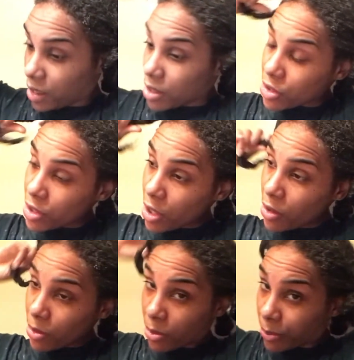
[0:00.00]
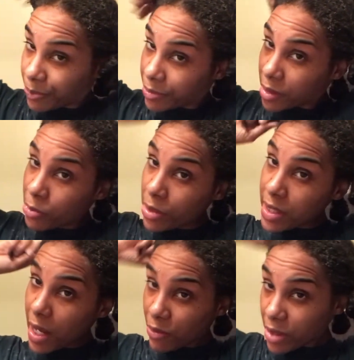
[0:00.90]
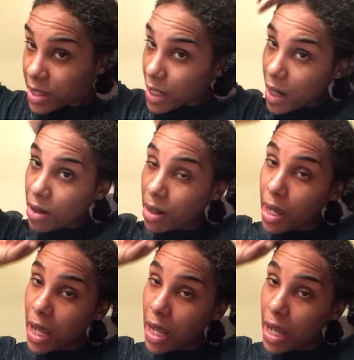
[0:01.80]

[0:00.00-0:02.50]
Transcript: So once I rinse it out,